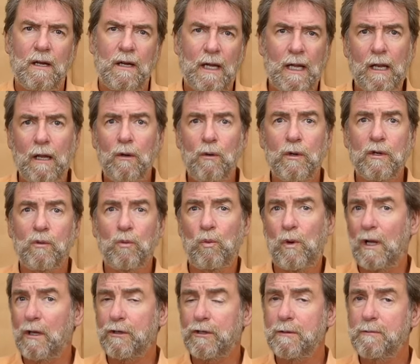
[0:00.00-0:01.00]
Hello and
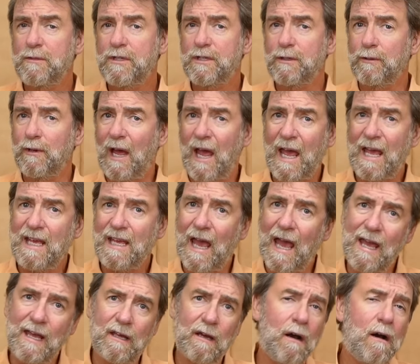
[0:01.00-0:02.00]
welcome to
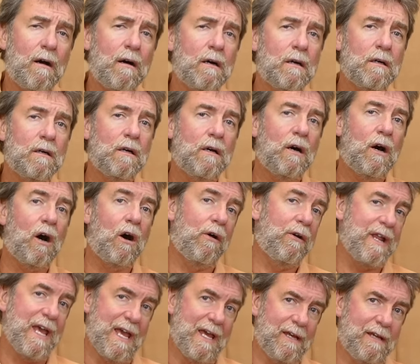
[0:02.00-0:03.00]
AAR
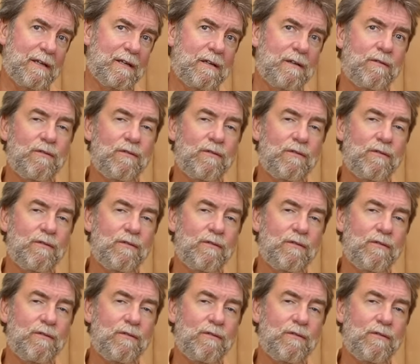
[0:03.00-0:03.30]
On Air.